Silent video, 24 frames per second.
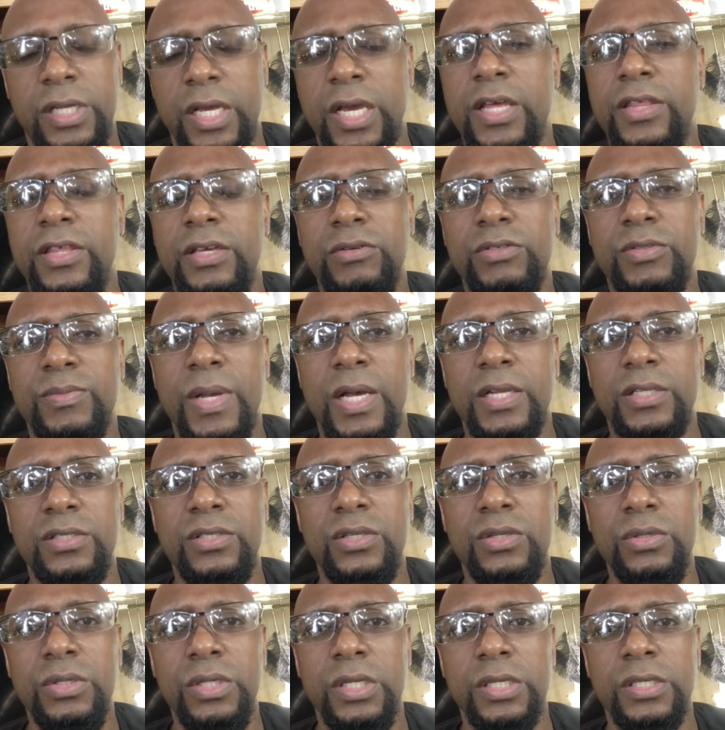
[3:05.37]
Yeah, I think it was about
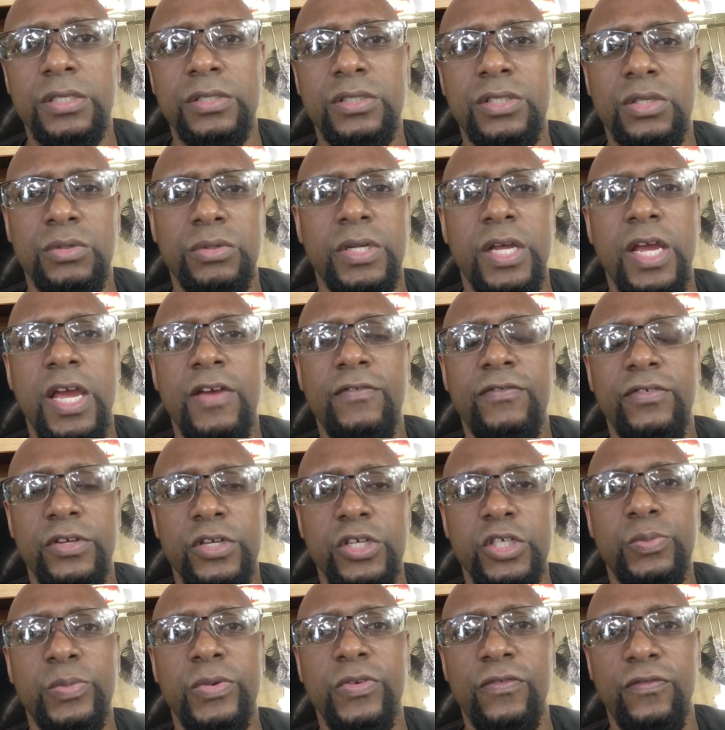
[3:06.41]
two years, two and a half
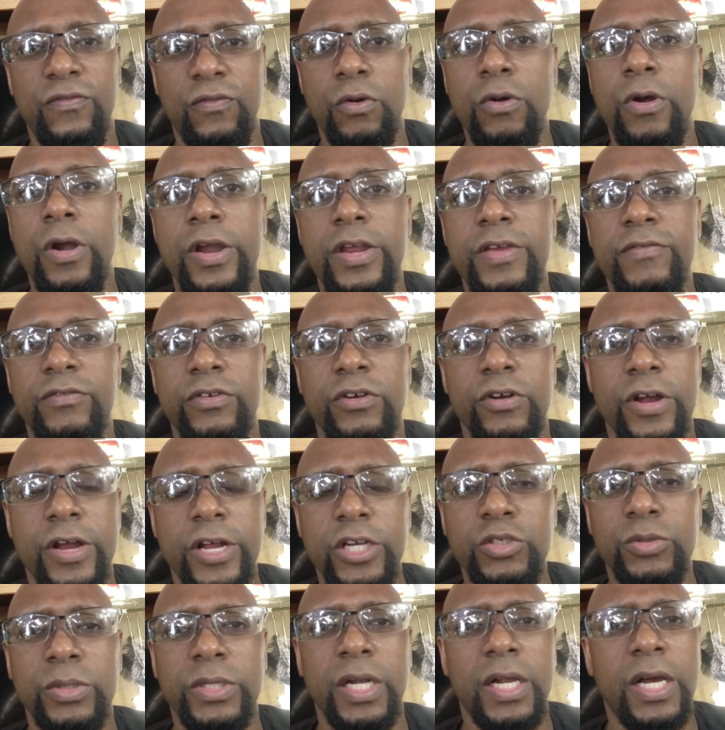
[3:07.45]
years before I even
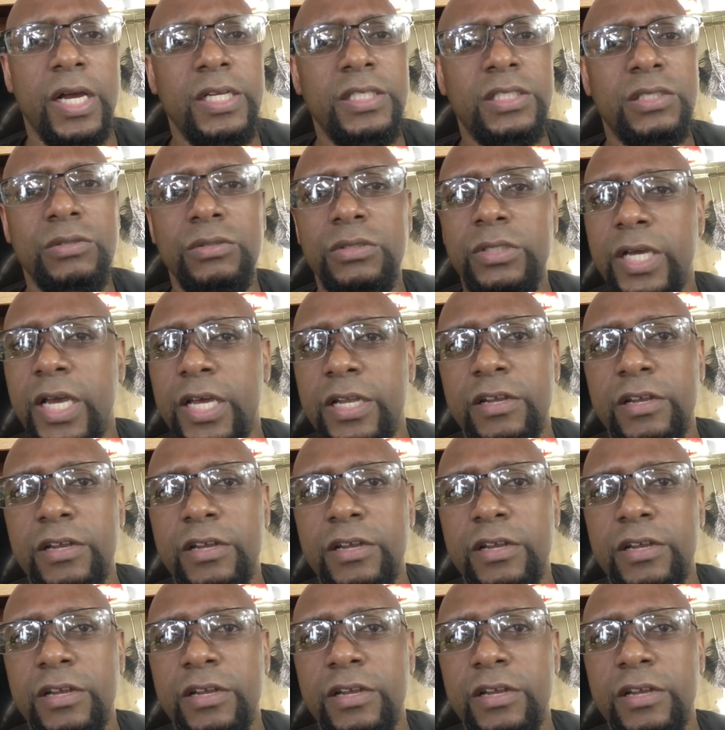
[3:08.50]
graduated high school.